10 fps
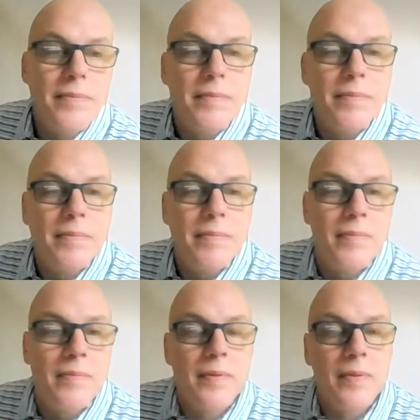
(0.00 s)

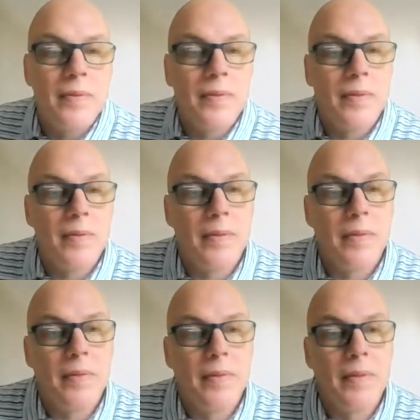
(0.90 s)

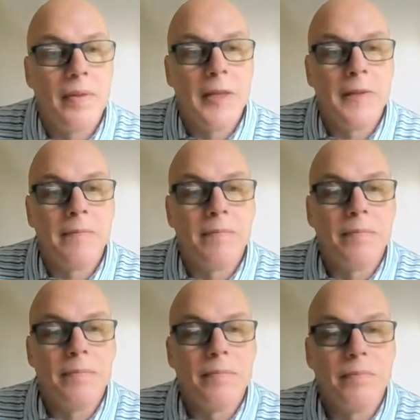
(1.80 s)

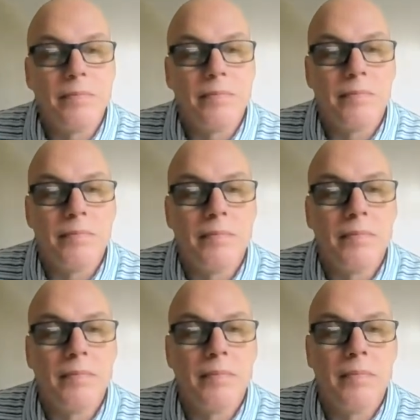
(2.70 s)

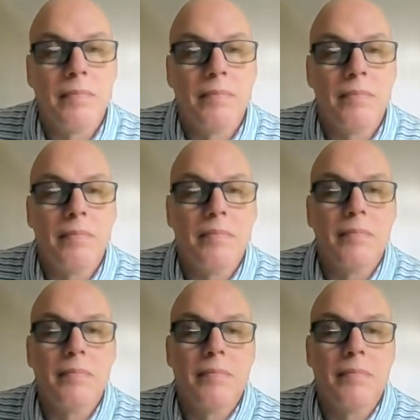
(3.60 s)
[no speech]